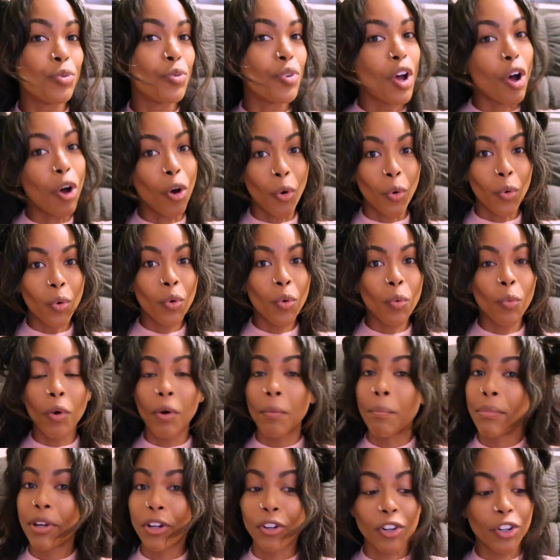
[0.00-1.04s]
you know
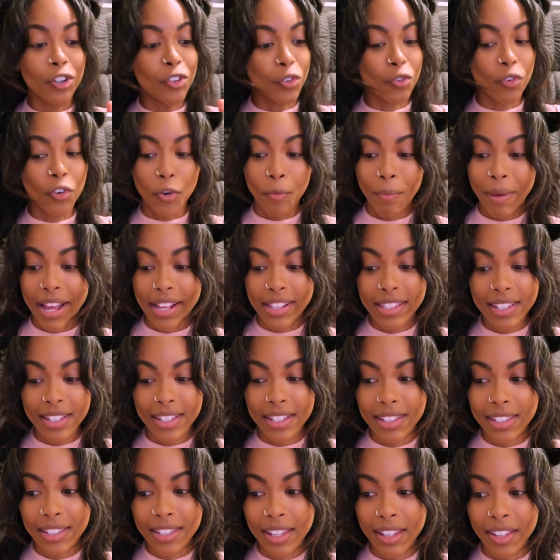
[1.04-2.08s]
what Miracle Romance
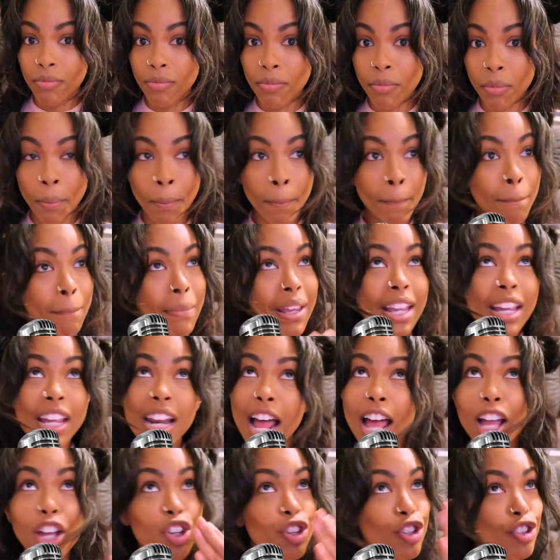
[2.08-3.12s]
is.
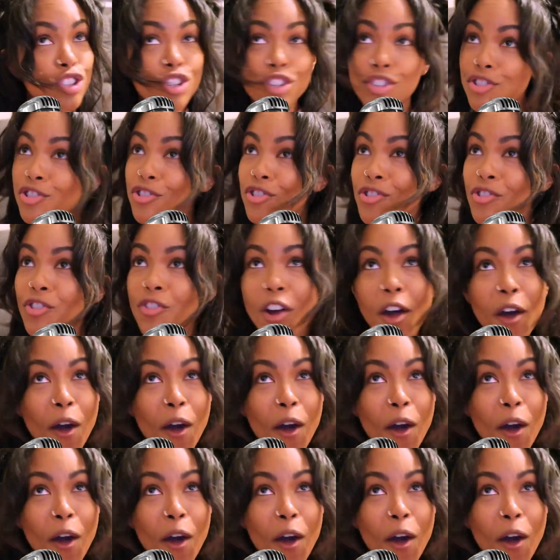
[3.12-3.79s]
Miracle